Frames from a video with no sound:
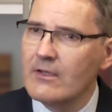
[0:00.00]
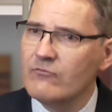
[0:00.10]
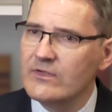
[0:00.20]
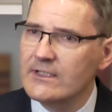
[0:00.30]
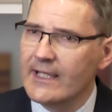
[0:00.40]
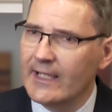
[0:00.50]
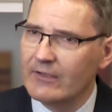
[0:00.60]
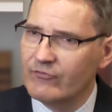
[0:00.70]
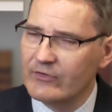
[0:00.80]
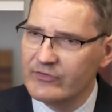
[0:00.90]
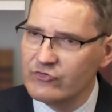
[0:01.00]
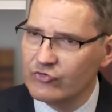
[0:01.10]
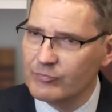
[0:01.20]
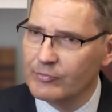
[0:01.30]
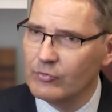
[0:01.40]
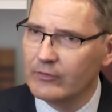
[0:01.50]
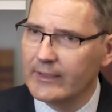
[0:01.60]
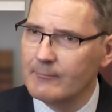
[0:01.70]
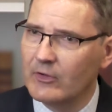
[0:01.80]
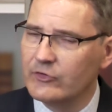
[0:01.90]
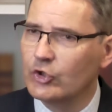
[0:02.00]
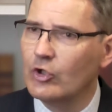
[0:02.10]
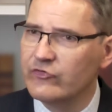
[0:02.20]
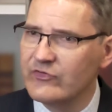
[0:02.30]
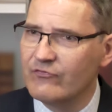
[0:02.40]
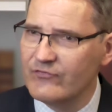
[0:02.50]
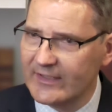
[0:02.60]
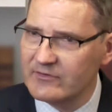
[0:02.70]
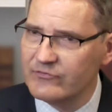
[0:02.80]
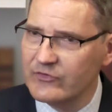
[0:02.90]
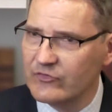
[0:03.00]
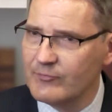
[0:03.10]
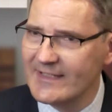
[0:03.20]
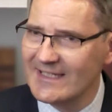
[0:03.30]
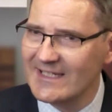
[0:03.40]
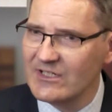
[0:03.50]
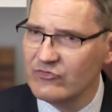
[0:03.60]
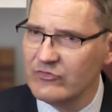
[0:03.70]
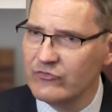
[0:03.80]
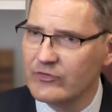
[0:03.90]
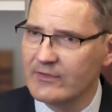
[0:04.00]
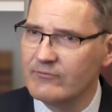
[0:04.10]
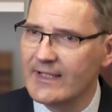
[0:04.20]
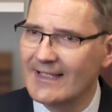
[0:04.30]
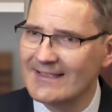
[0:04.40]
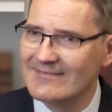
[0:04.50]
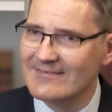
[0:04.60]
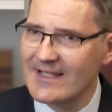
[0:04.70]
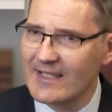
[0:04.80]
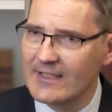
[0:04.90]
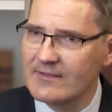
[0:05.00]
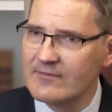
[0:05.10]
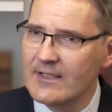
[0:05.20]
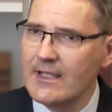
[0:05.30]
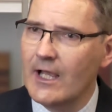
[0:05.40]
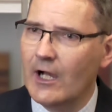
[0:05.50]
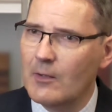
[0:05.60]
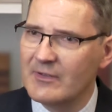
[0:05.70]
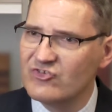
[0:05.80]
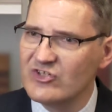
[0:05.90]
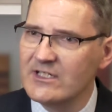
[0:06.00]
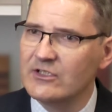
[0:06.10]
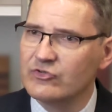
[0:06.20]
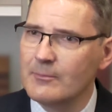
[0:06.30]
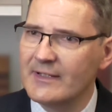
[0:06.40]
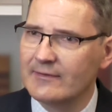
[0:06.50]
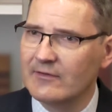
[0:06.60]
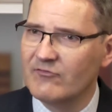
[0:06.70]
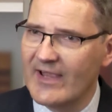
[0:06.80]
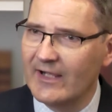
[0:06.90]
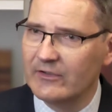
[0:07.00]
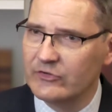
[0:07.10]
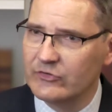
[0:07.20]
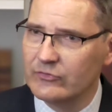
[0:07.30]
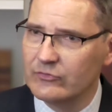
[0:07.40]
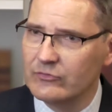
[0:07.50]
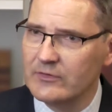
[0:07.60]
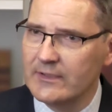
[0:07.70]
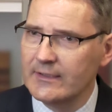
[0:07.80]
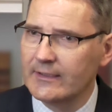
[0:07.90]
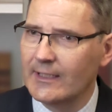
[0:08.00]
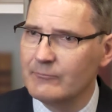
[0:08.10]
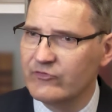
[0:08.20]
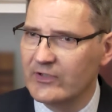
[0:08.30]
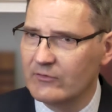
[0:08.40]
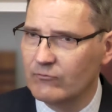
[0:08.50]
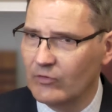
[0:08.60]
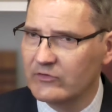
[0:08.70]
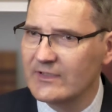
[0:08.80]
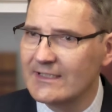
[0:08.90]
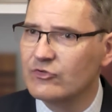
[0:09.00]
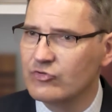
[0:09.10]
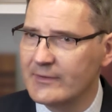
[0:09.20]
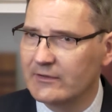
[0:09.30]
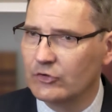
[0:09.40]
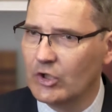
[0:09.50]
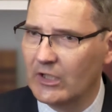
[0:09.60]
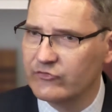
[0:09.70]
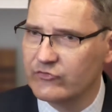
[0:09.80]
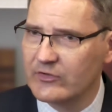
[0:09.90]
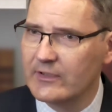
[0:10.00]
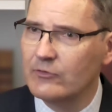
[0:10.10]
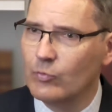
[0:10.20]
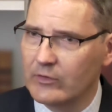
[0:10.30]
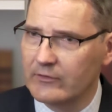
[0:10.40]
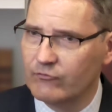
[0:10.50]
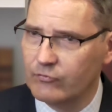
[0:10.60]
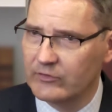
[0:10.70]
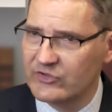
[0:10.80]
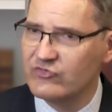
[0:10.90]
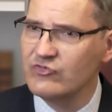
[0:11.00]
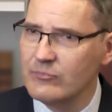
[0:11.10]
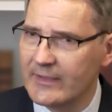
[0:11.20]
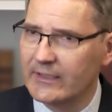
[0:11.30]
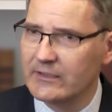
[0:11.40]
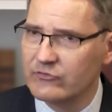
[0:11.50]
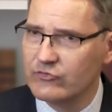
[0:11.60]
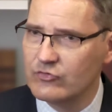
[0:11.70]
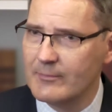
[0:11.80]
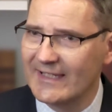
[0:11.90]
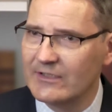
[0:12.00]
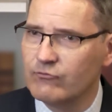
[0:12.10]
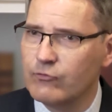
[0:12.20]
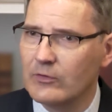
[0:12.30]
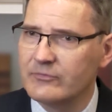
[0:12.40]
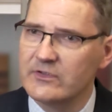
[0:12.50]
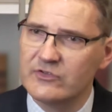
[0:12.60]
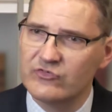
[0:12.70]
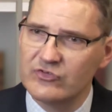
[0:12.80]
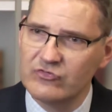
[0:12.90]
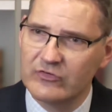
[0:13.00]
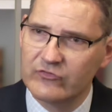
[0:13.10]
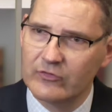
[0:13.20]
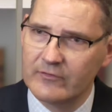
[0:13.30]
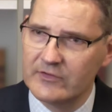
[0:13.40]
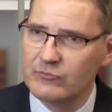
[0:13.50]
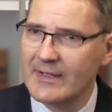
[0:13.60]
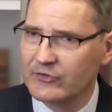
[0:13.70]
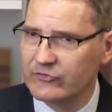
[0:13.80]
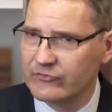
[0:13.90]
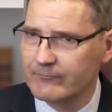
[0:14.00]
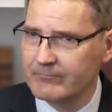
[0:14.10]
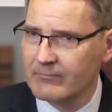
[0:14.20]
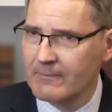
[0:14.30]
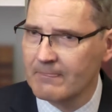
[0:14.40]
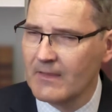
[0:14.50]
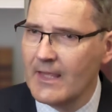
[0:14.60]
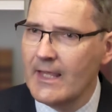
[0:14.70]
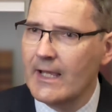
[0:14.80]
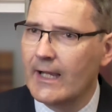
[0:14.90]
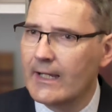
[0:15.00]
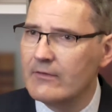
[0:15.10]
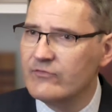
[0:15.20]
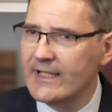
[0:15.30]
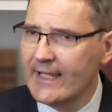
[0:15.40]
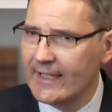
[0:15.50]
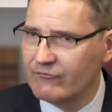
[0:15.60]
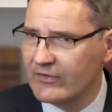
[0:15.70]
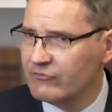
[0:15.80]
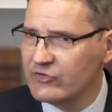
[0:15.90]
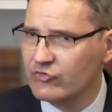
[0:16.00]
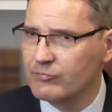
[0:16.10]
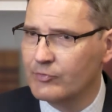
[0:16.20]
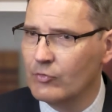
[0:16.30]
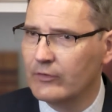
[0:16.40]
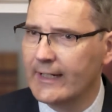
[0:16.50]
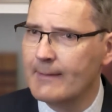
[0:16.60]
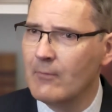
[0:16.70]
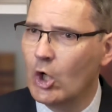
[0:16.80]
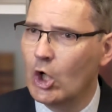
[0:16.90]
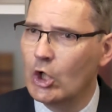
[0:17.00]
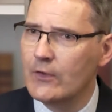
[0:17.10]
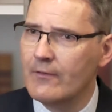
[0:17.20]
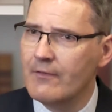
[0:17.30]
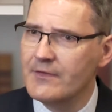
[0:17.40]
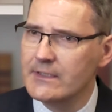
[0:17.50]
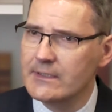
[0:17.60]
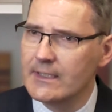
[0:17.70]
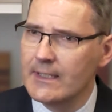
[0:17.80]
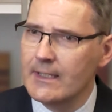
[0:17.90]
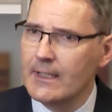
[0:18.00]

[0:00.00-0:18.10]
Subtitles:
We have a research program on the cost-effectiveness of medication so that we understand how much incremental value comes at what incremental cost in order for decision makers to make informed decisions on these matters. We have a research program on the